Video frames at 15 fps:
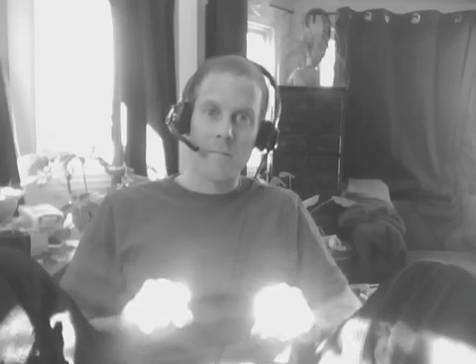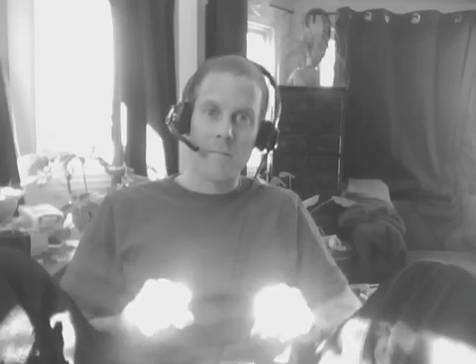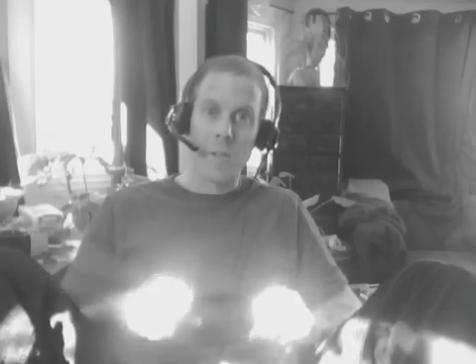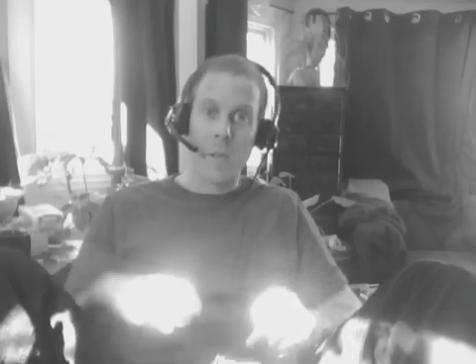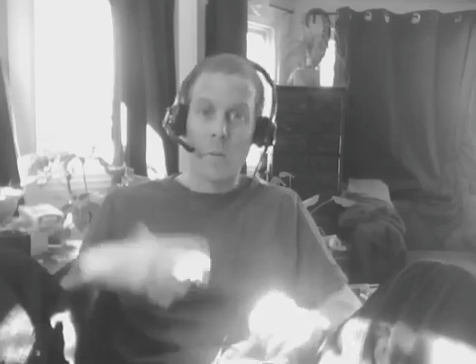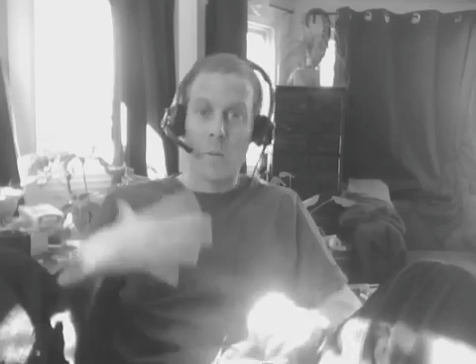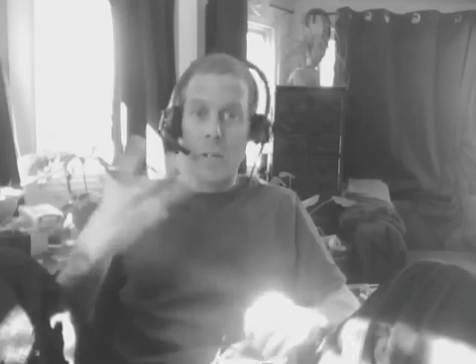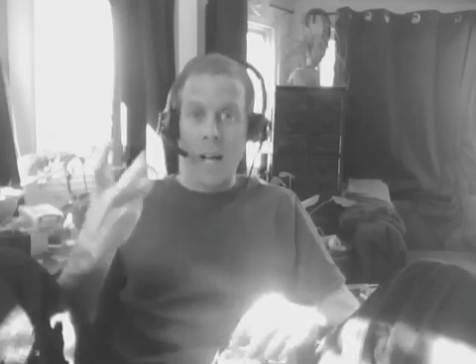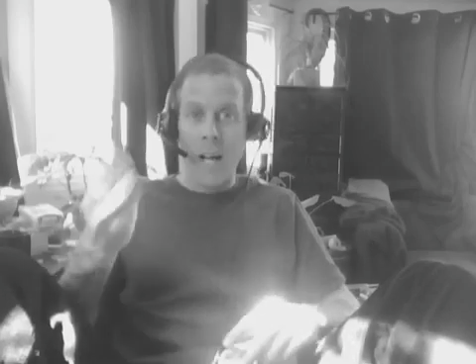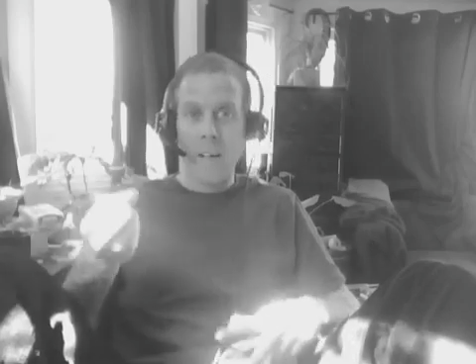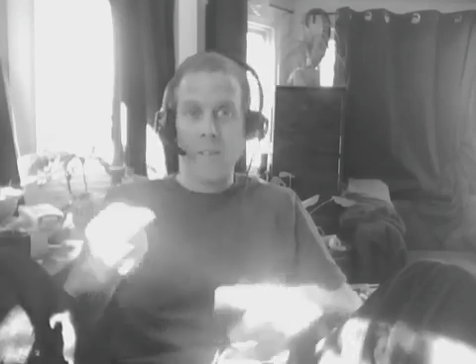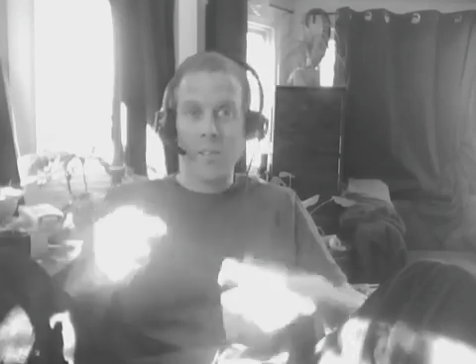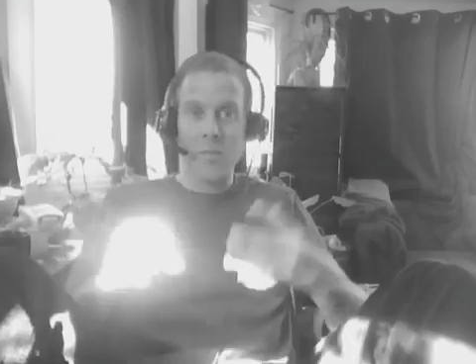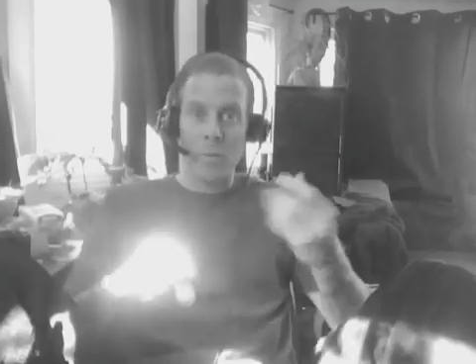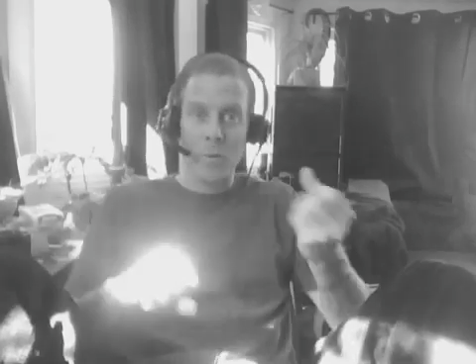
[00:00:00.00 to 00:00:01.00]
So
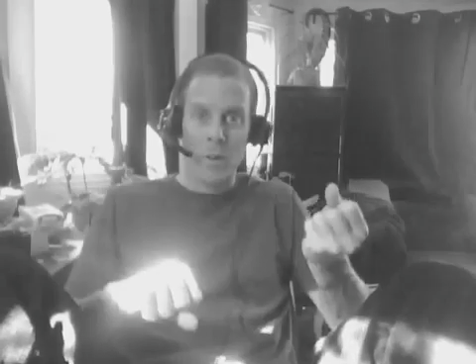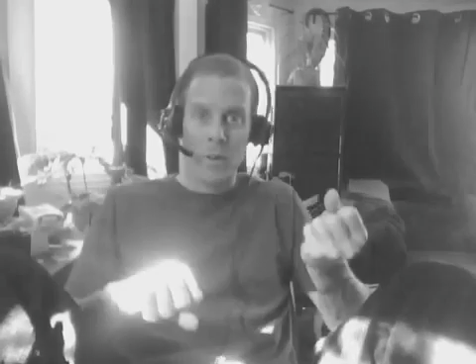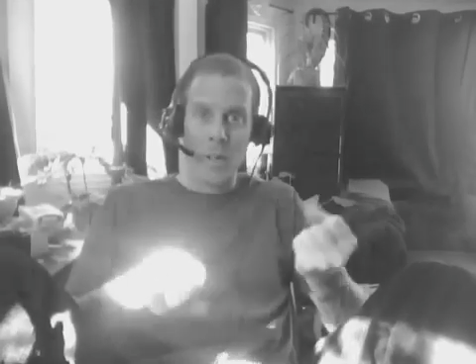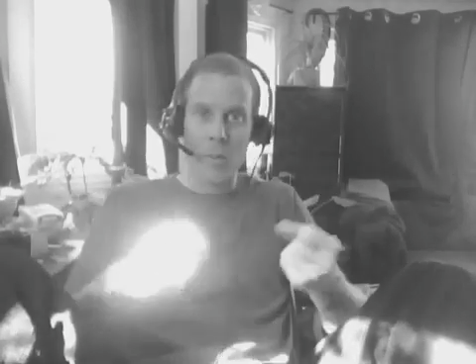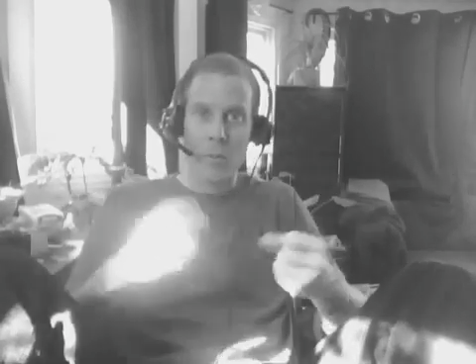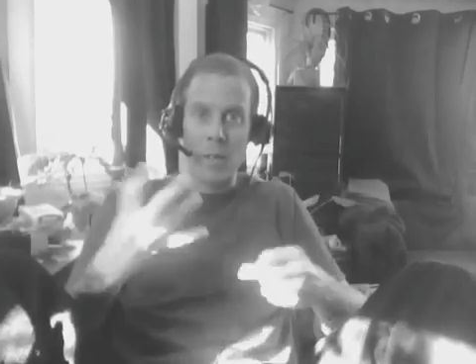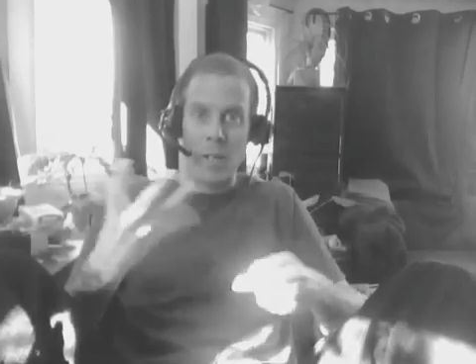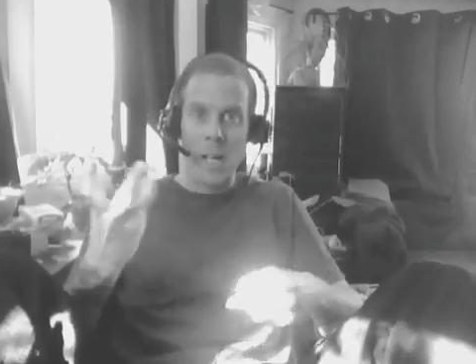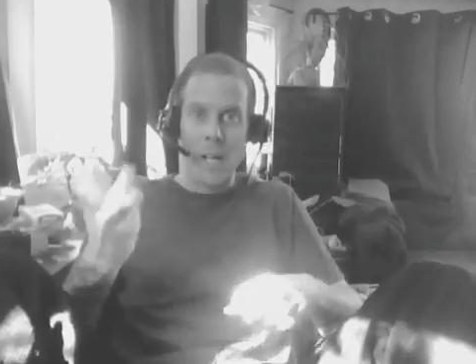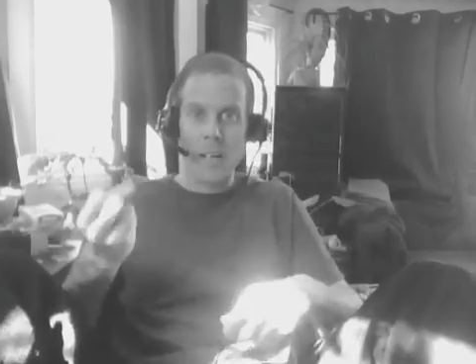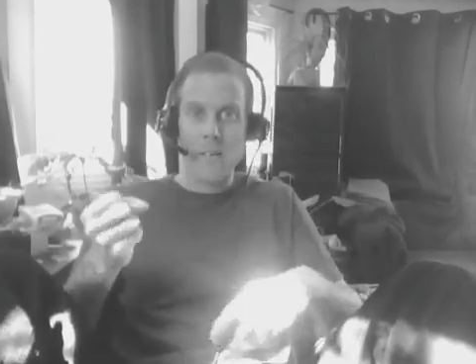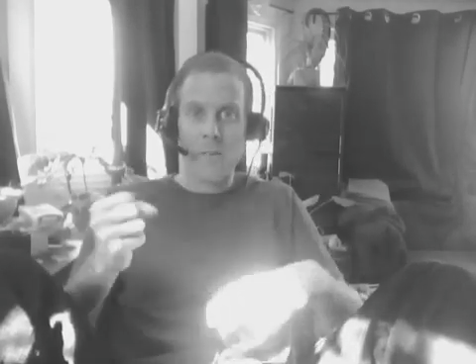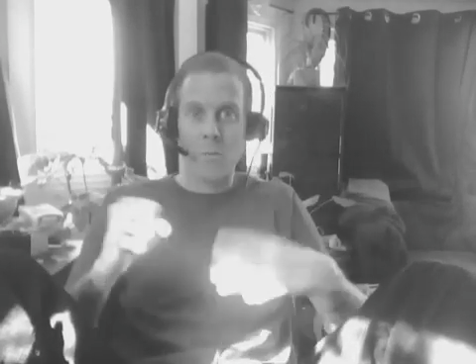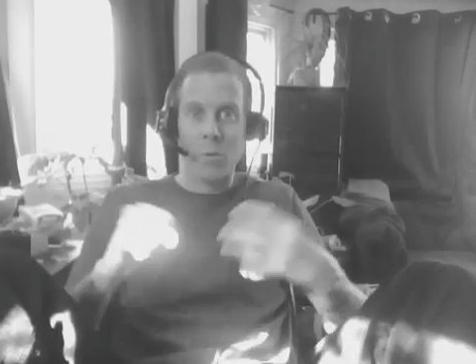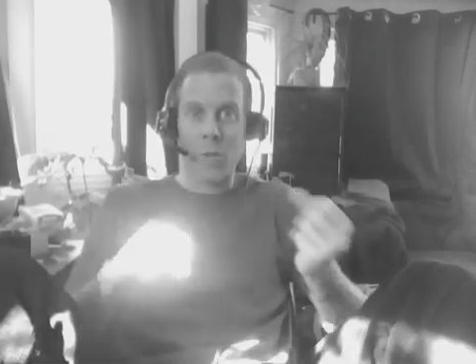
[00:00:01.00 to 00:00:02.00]
relax, worry,
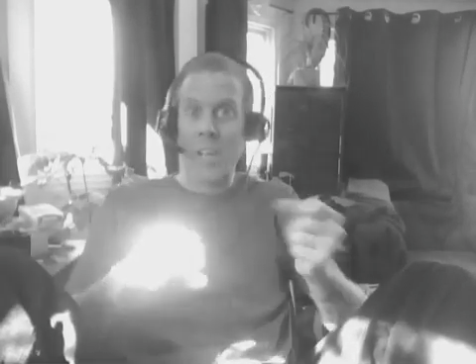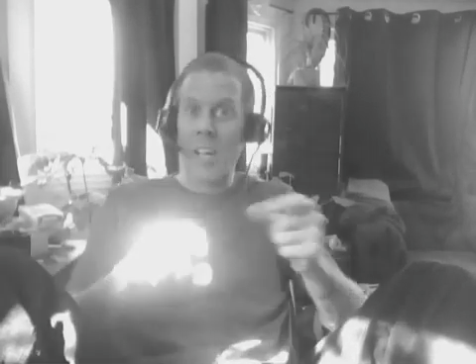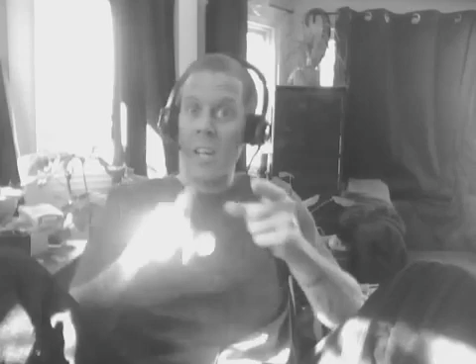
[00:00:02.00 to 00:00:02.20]
relax, worry.